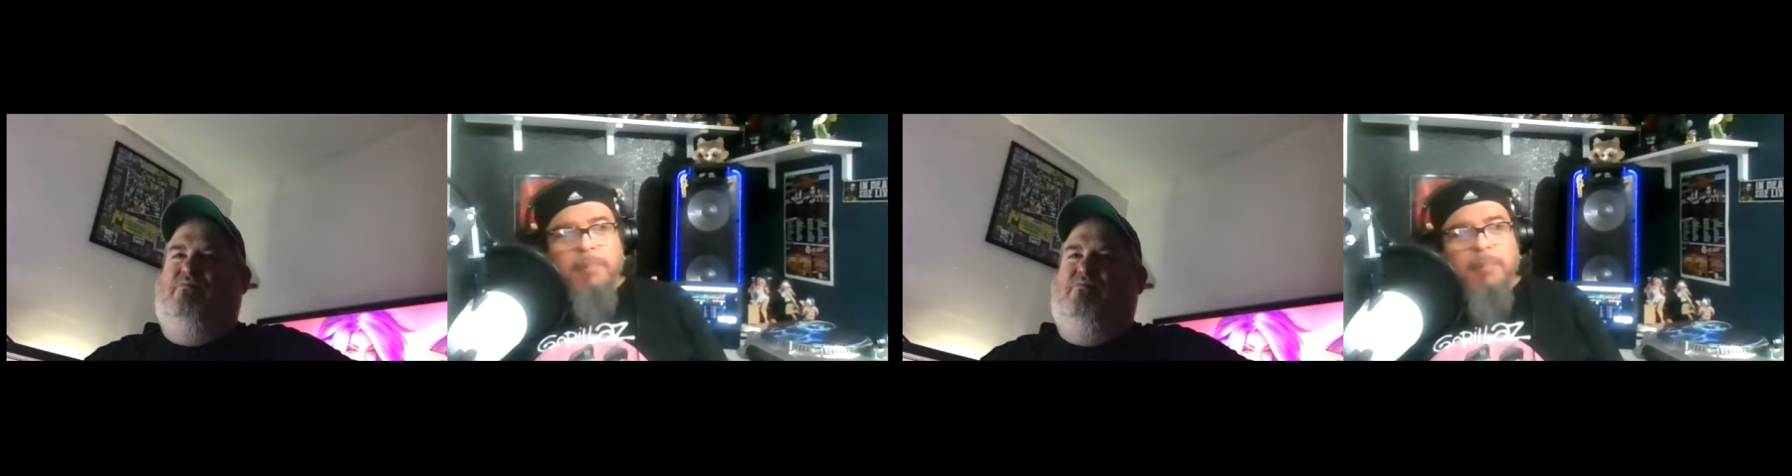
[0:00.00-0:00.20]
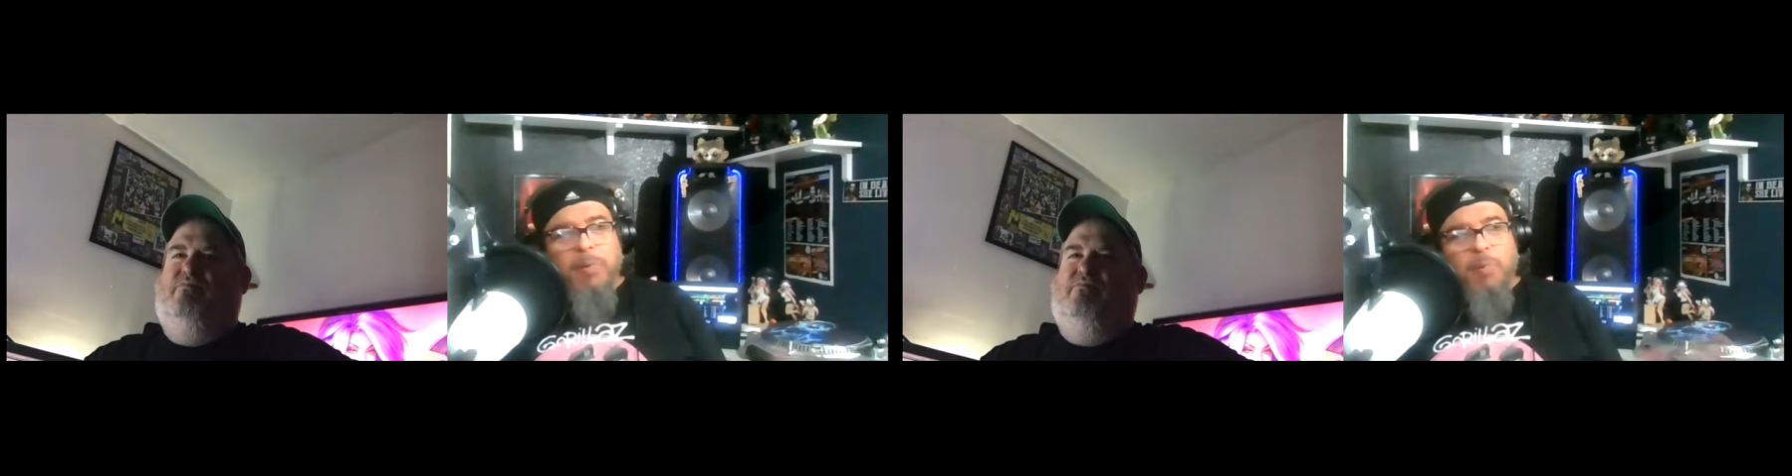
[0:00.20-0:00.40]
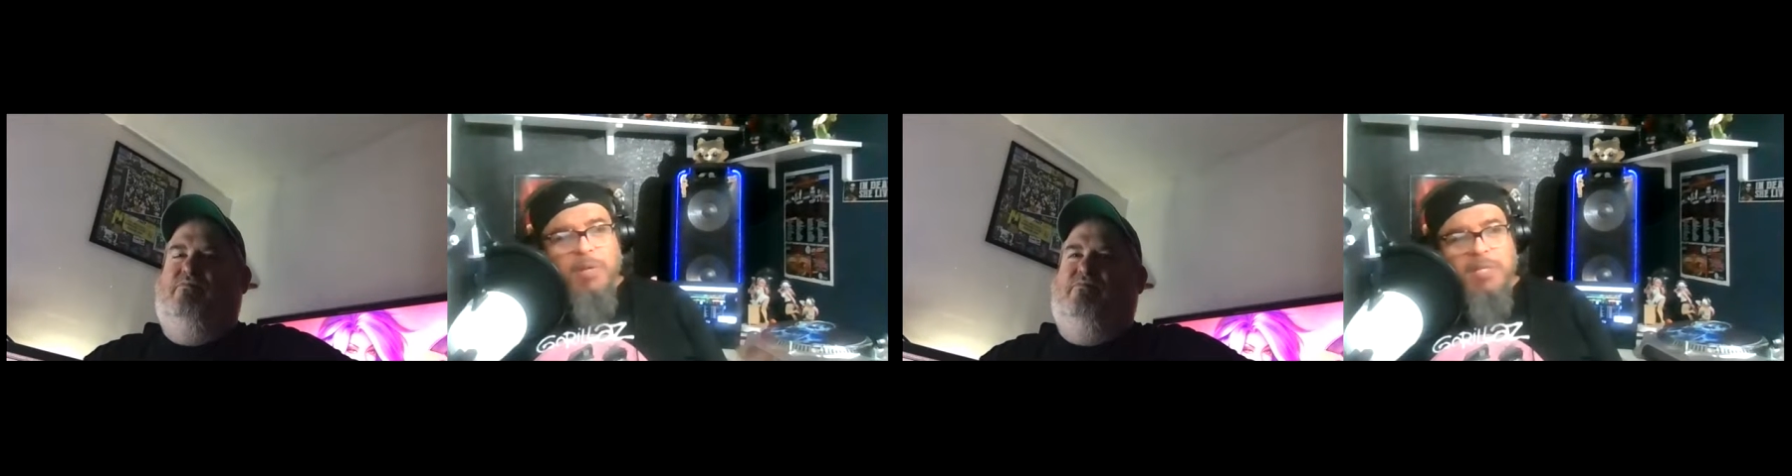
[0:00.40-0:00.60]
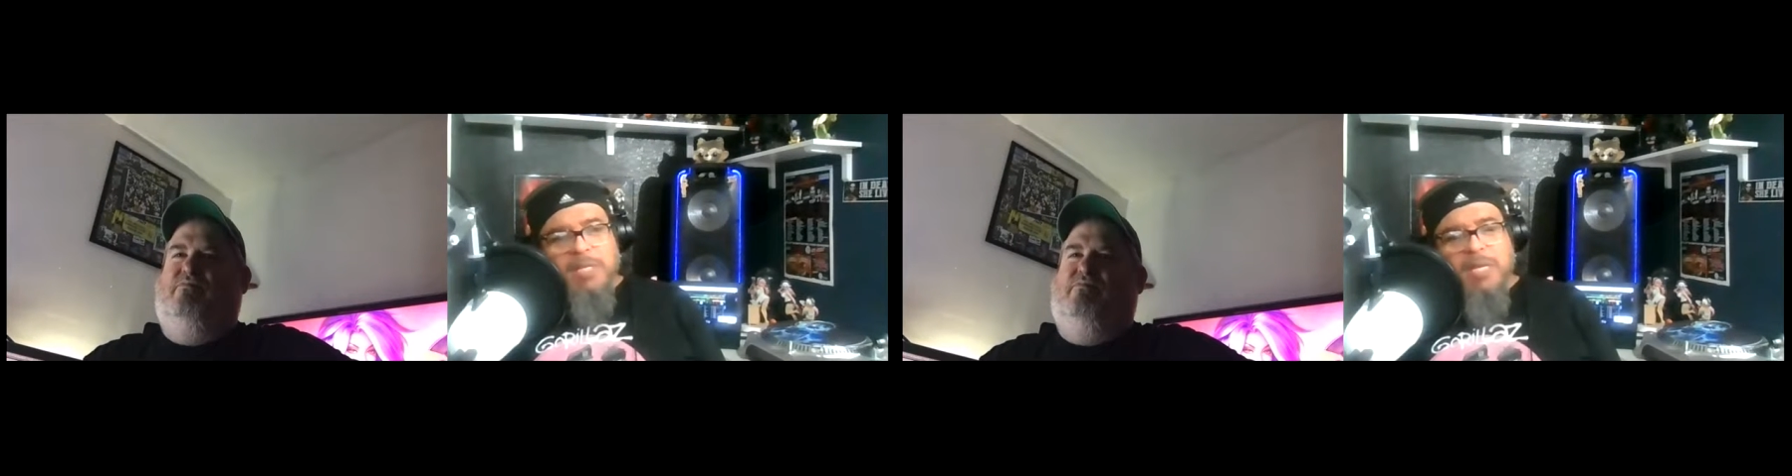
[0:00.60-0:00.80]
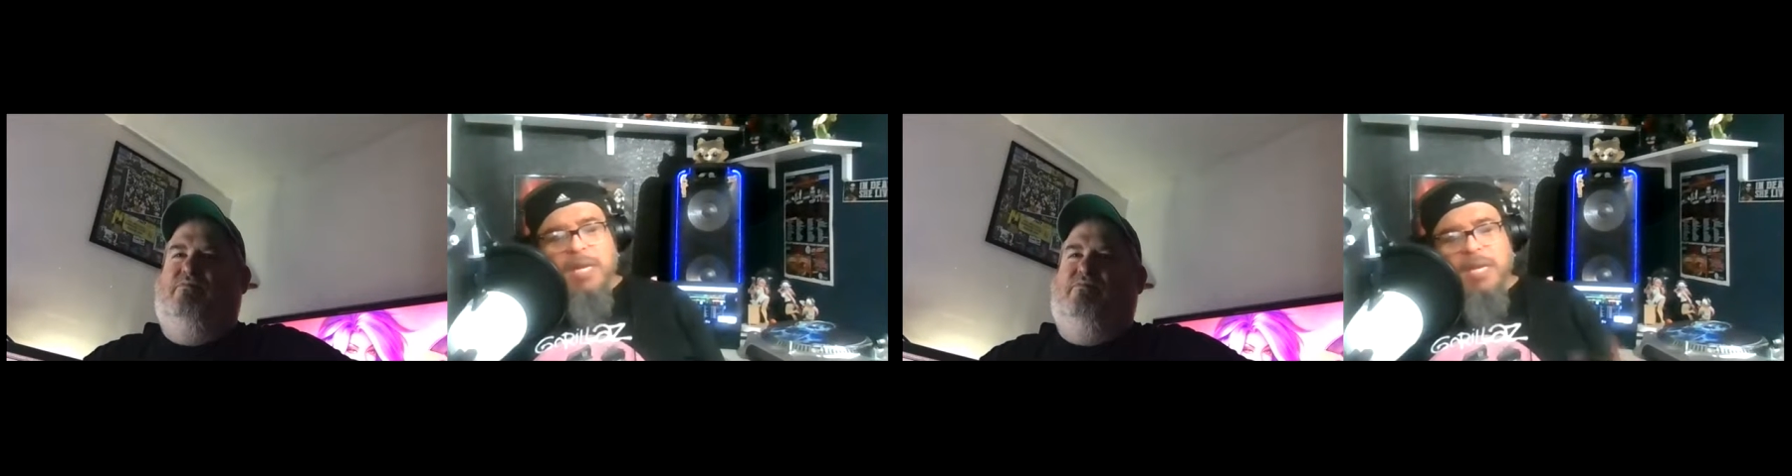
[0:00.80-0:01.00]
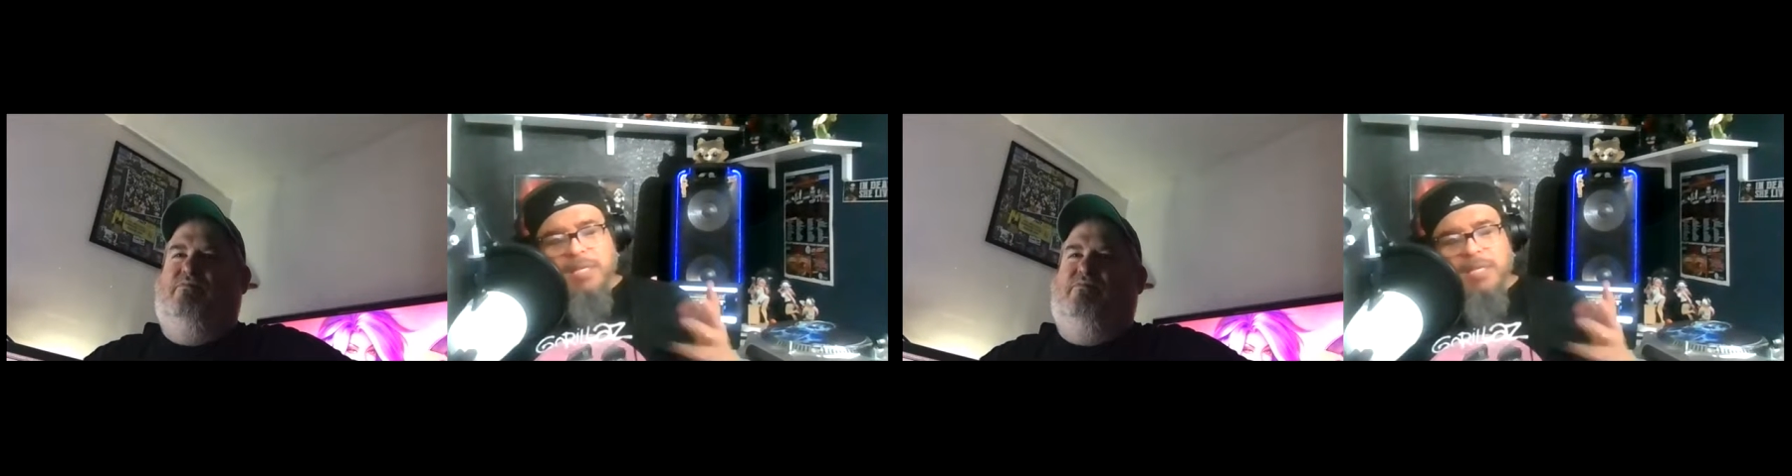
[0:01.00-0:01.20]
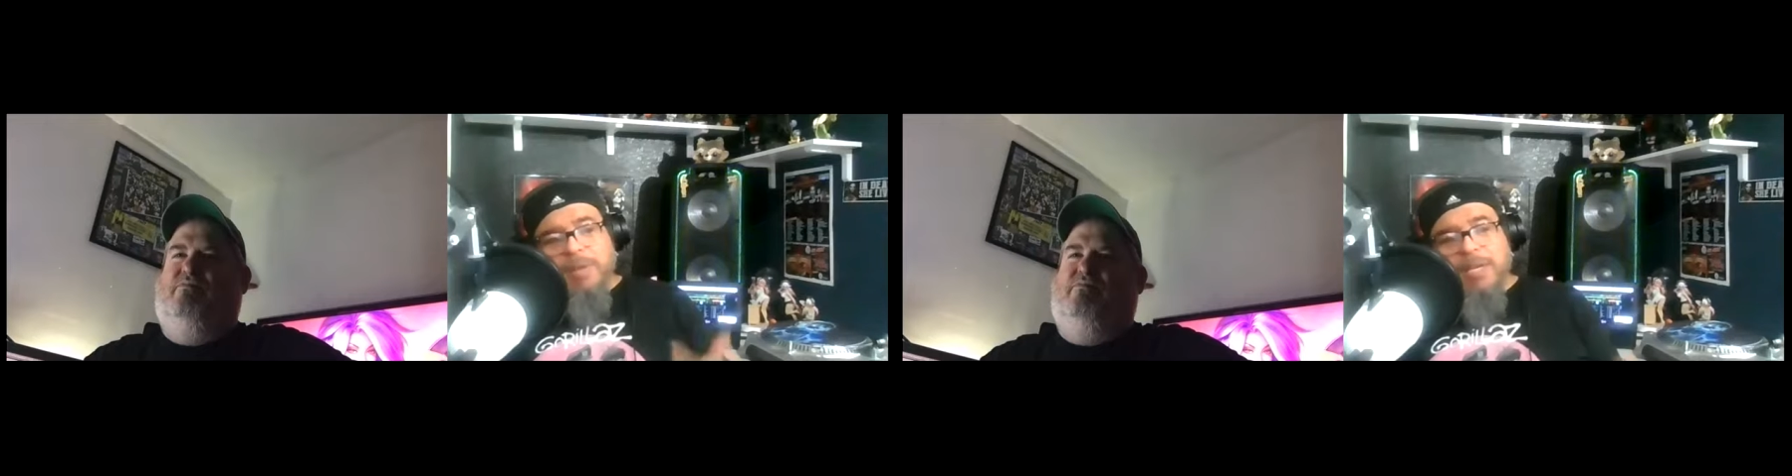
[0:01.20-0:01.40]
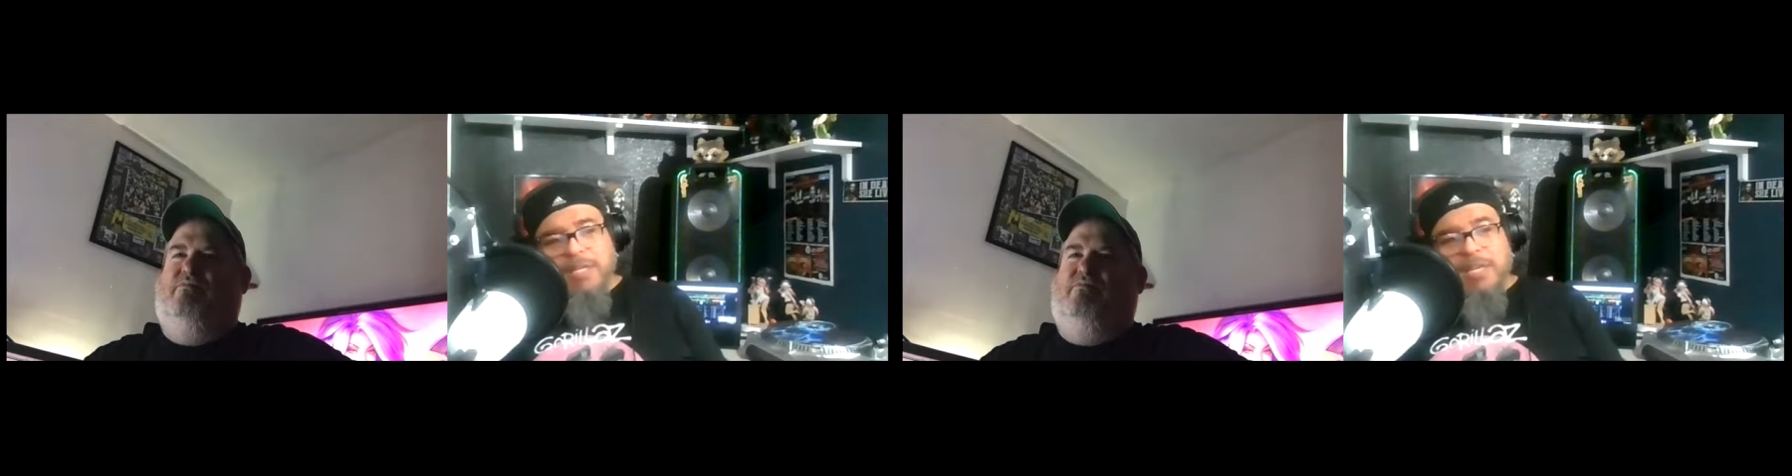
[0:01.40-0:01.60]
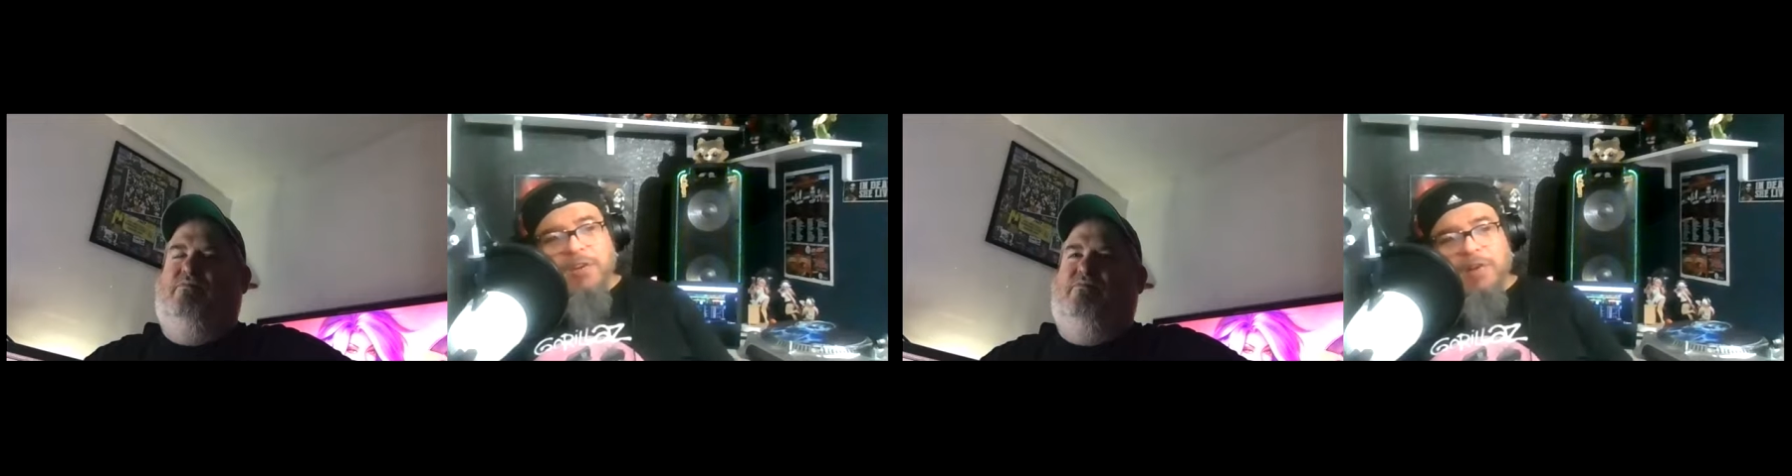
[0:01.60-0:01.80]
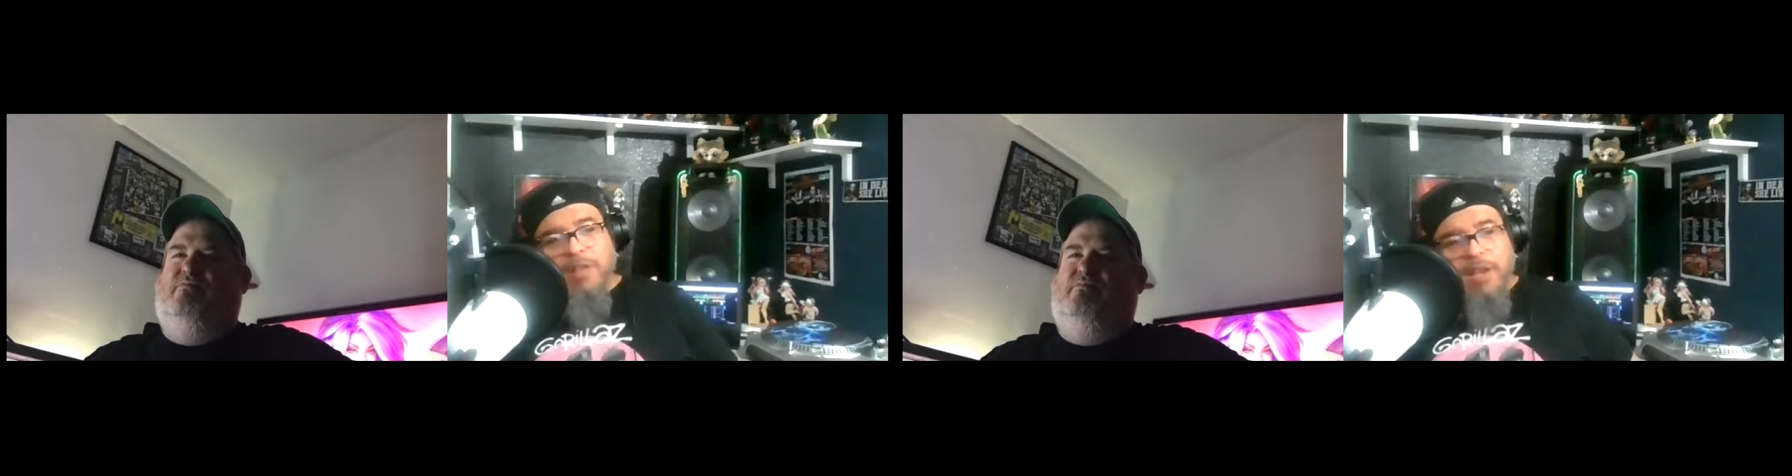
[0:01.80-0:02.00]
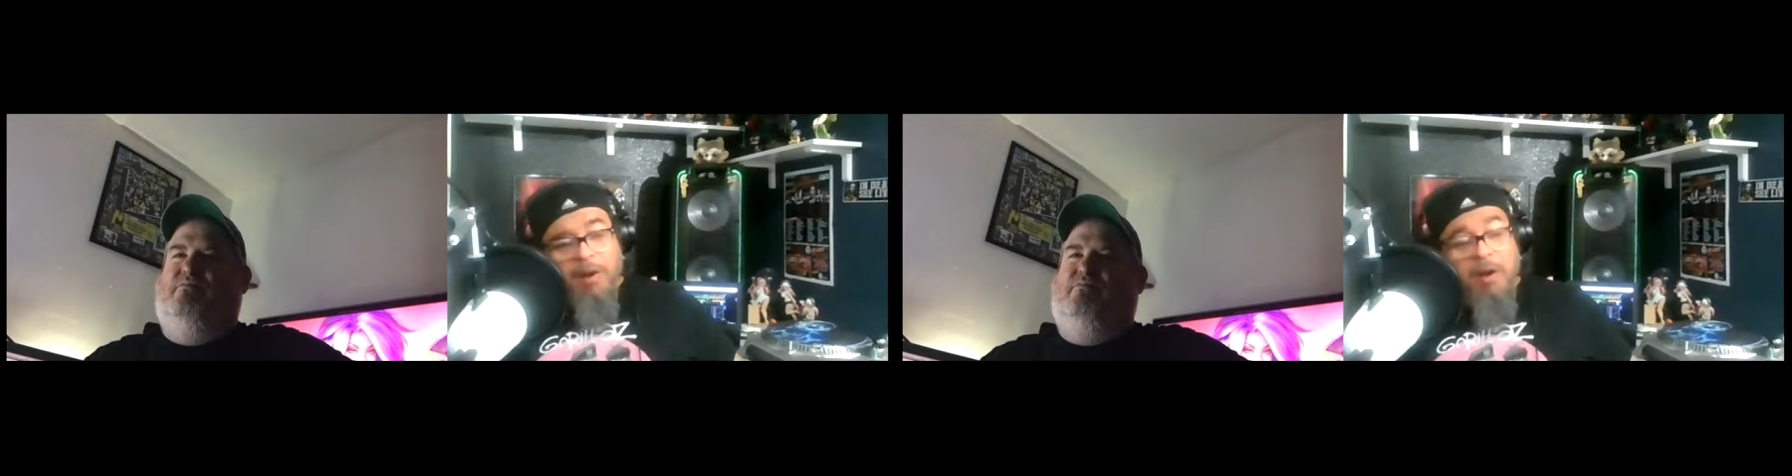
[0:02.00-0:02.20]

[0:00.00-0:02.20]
but once he explains it, you're like,